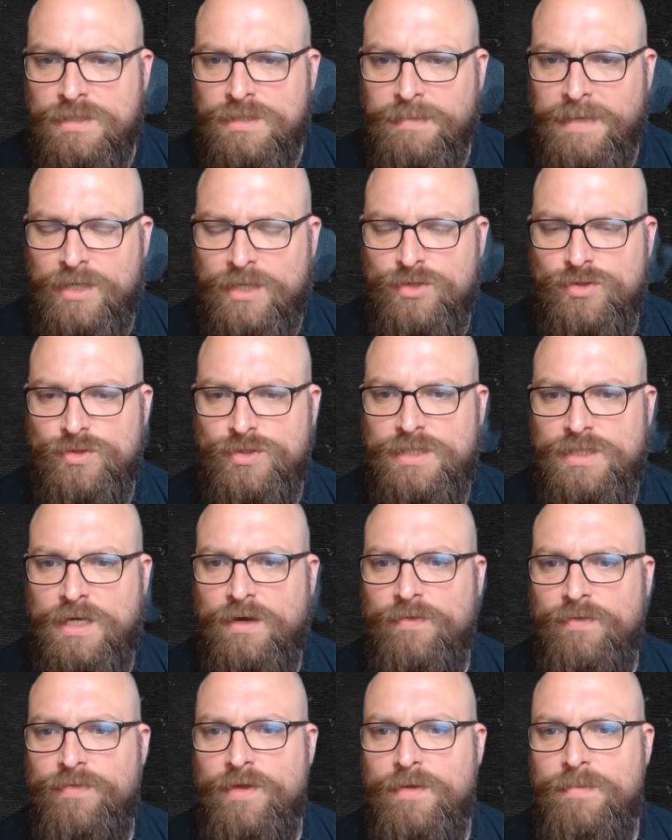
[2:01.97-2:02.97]
about
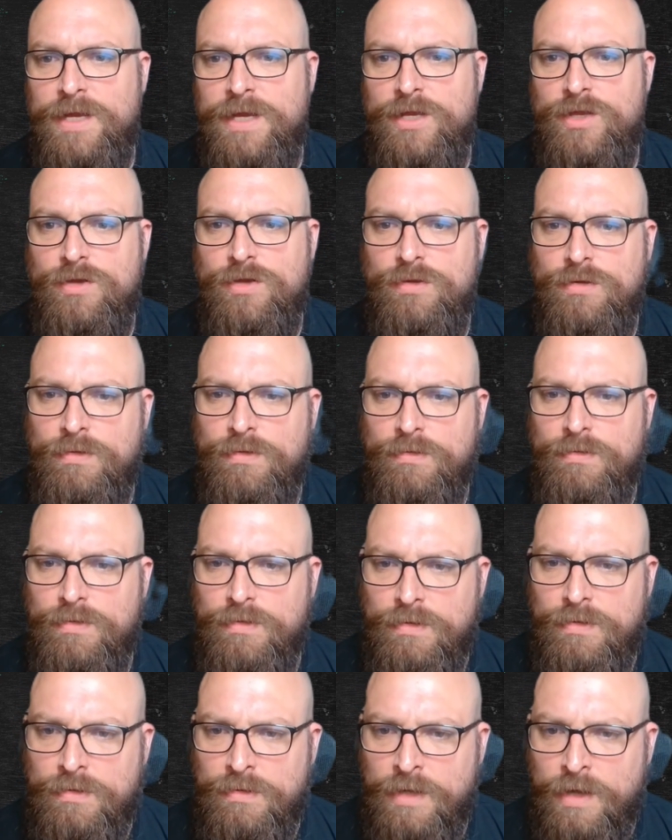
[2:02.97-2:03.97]
yourself. They'll make you
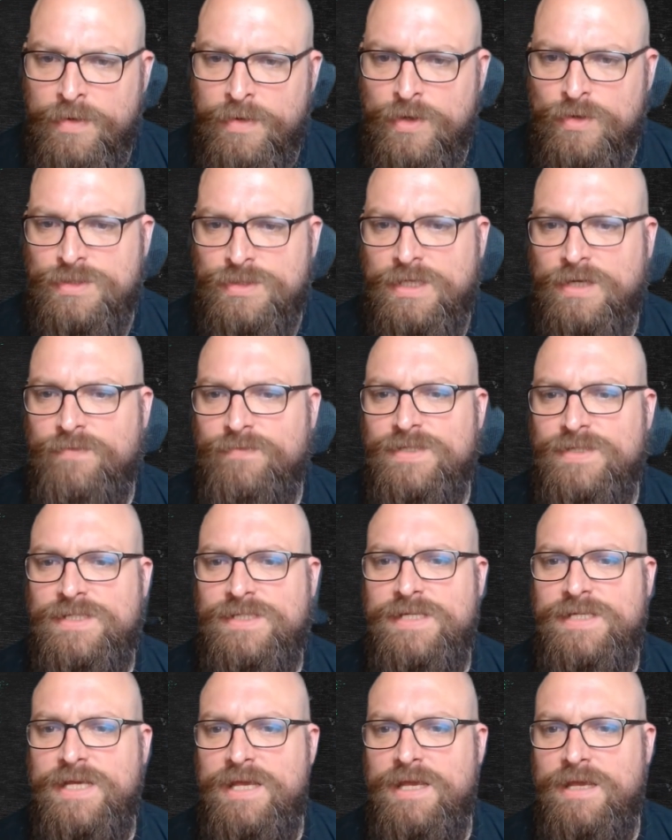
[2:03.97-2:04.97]
lower your
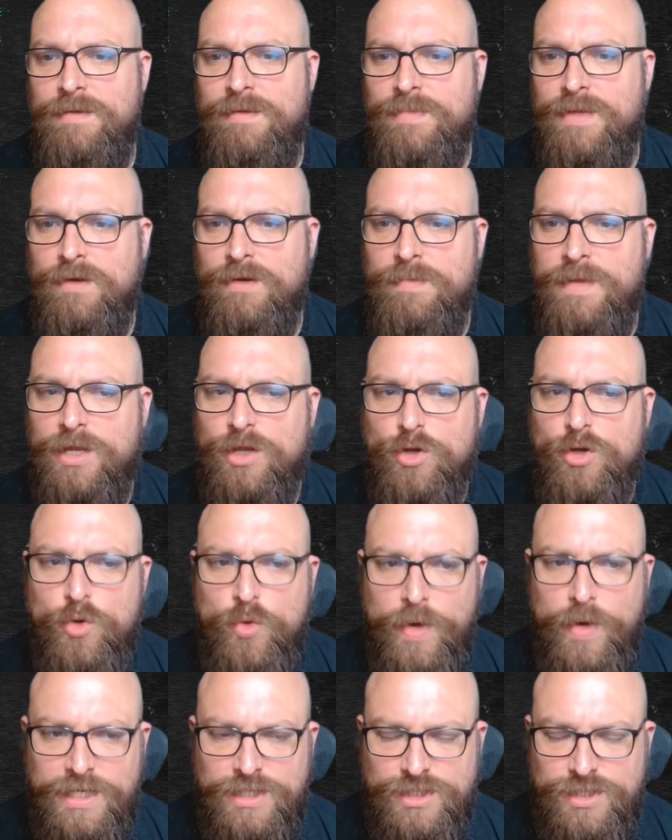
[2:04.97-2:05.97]
self-esteem. They'll make you
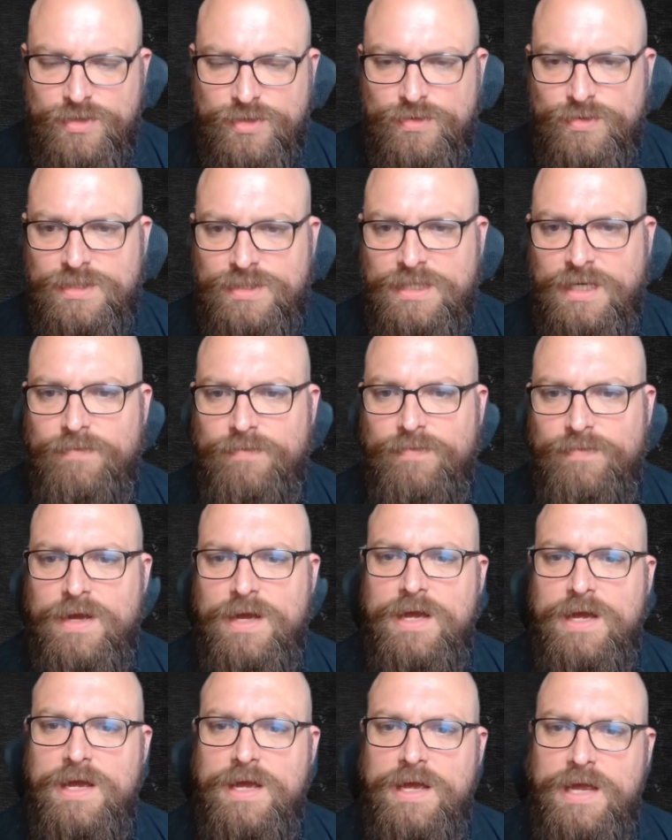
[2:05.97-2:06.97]
question yourself.
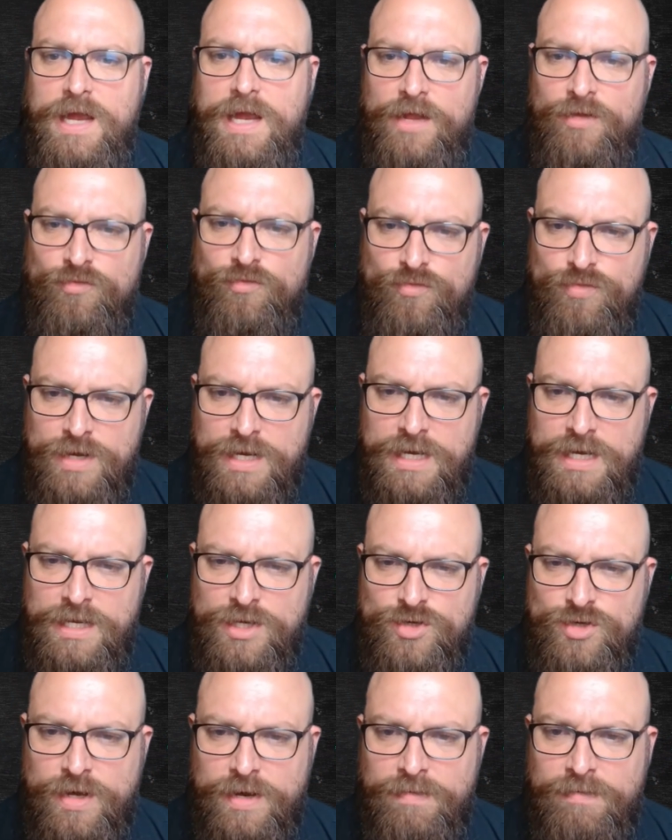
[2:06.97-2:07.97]
It's really
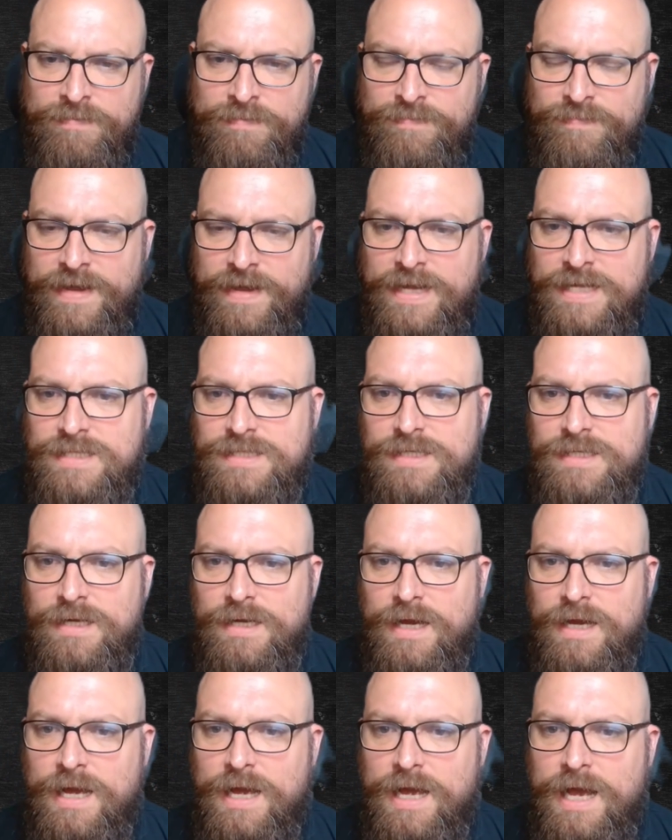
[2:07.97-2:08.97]
trying to affect
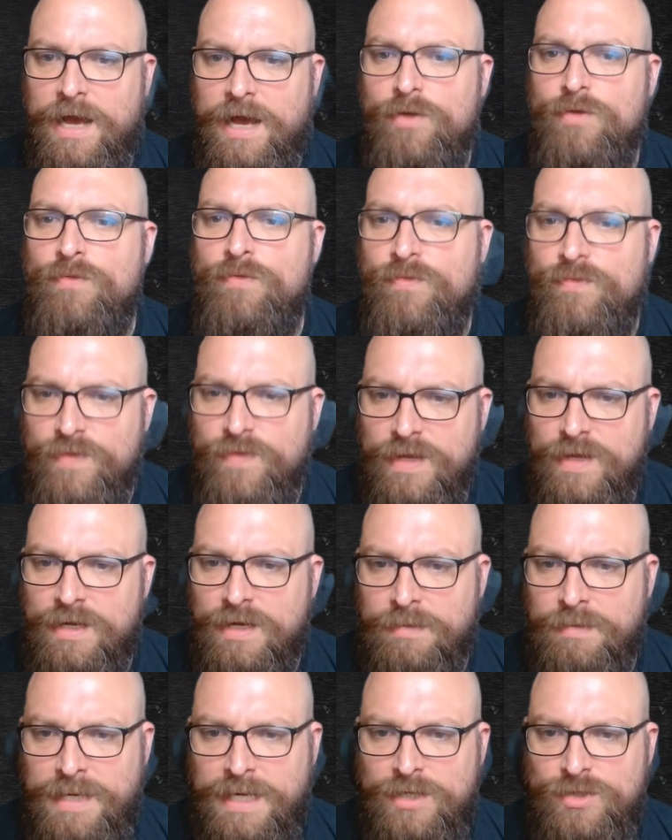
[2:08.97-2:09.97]
how you
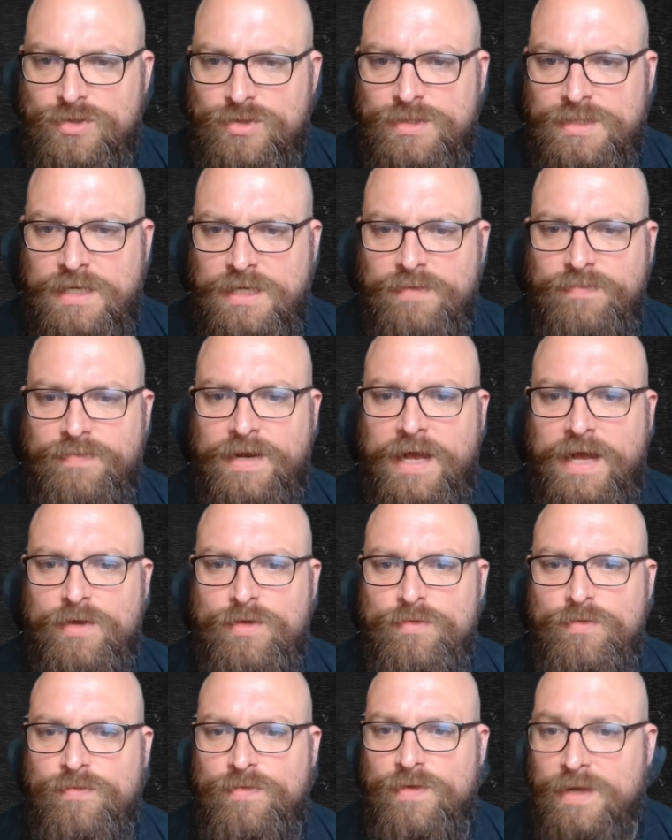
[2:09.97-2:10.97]
feel about yourself and how
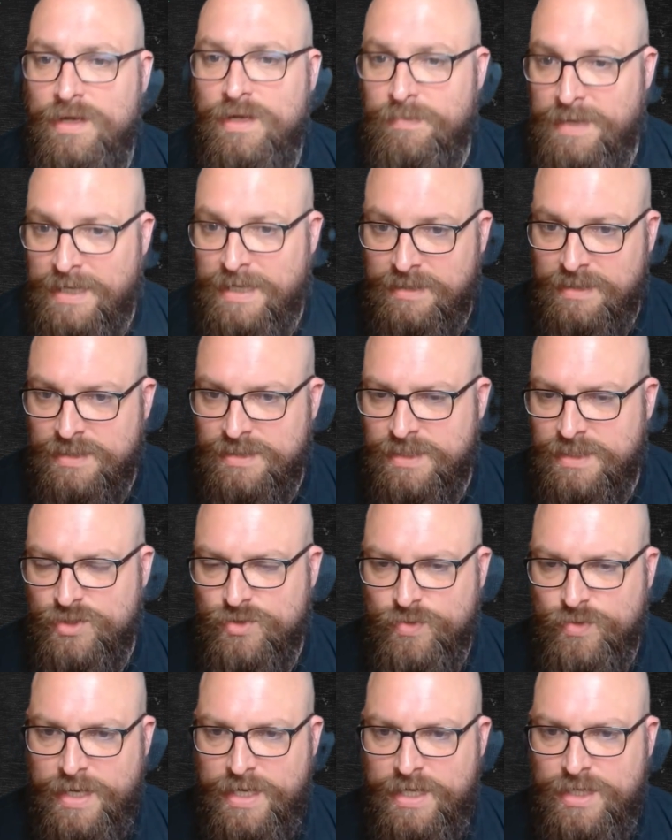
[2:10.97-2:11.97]
you feel about the
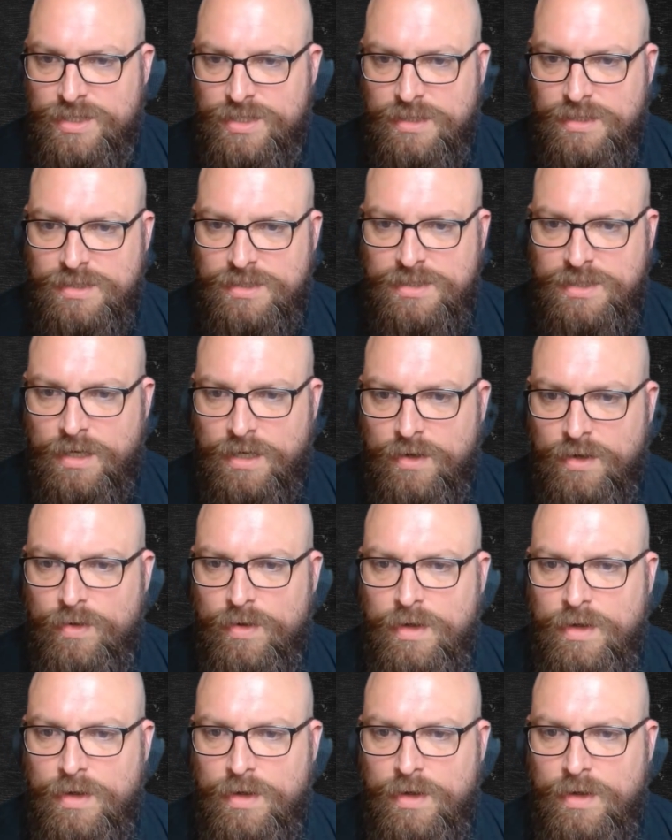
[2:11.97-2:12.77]
situation. So,